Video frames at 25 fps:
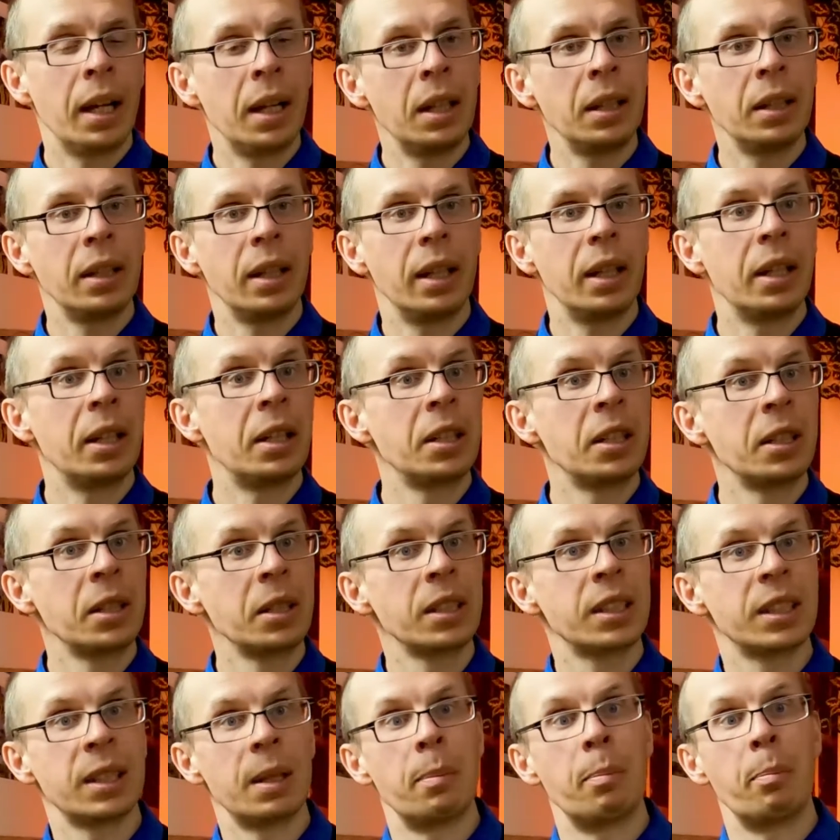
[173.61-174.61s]
and
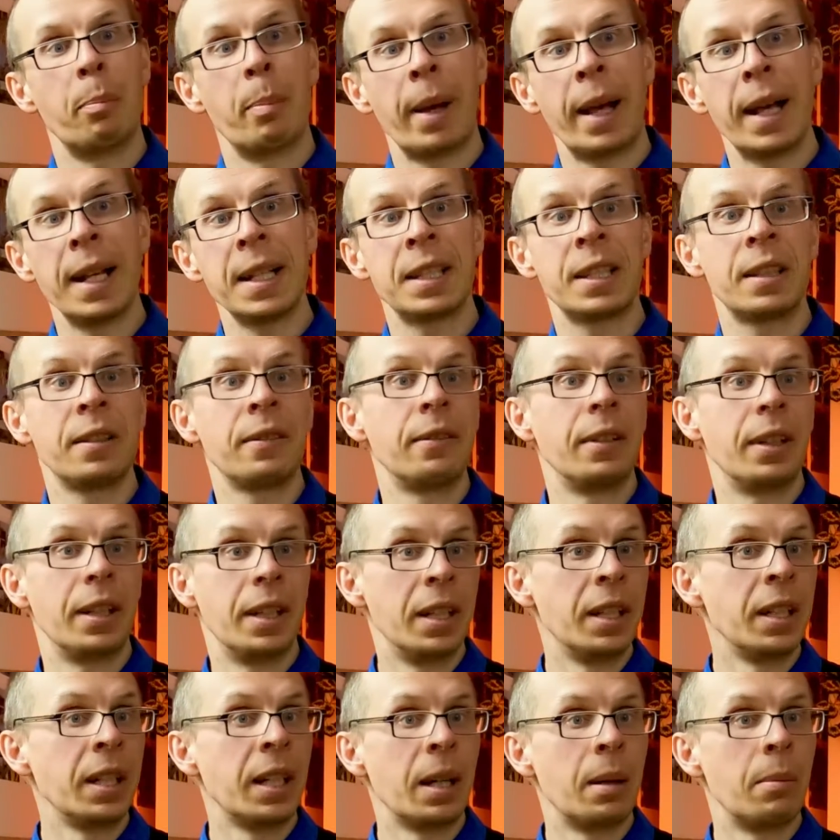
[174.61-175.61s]
earning some passive
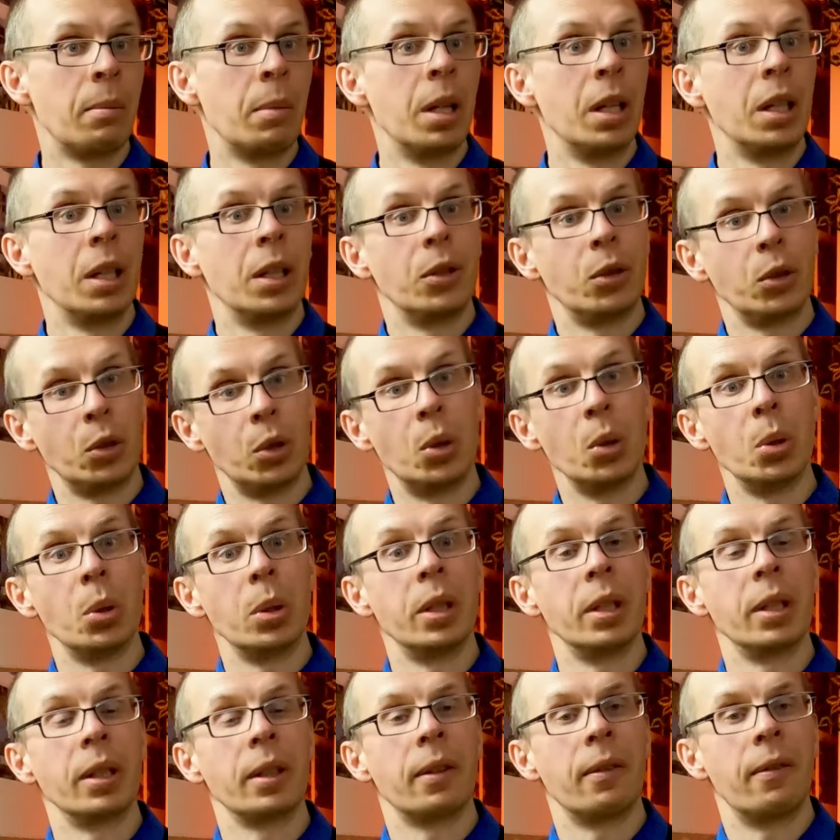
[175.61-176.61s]
income
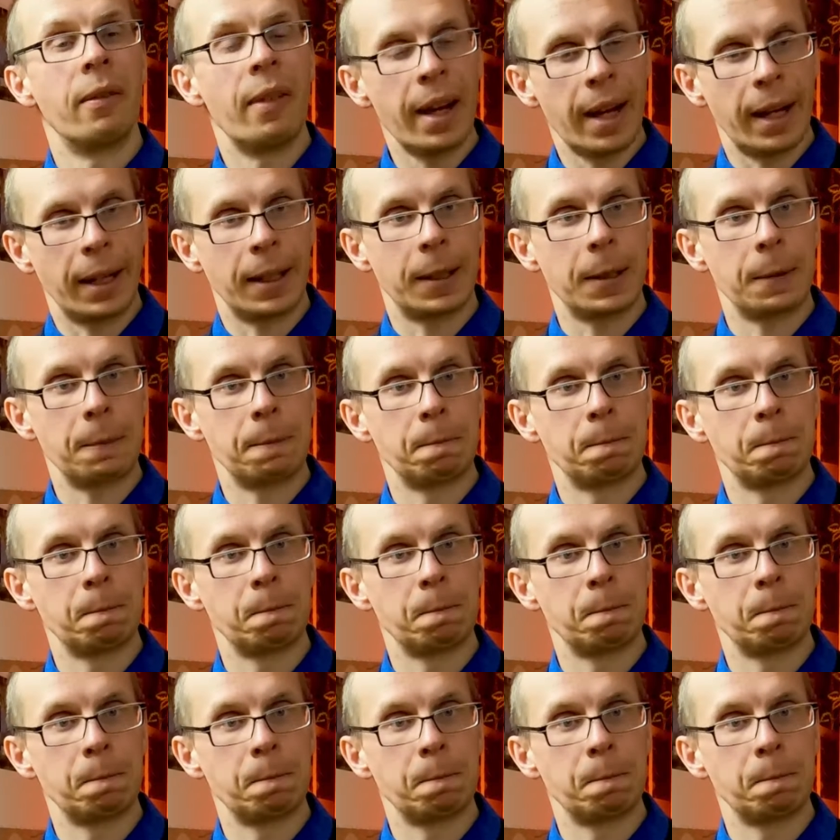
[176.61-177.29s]
doing that.